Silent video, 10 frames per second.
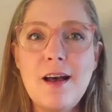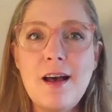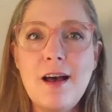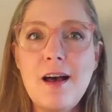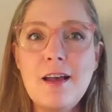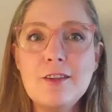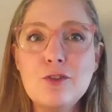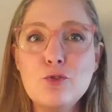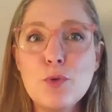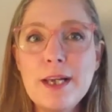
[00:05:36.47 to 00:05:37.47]

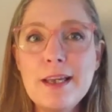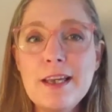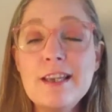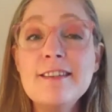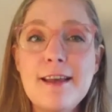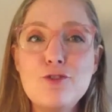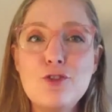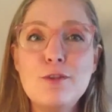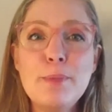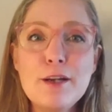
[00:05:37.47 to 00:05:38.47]
and really engage
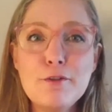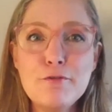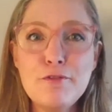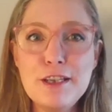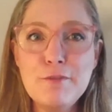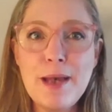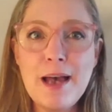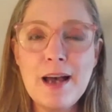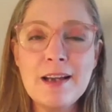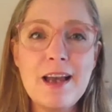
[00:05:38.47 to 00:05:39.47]
in peer
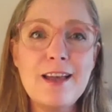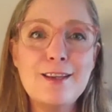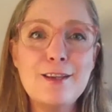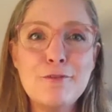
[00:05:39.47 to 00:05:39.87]
feedback and,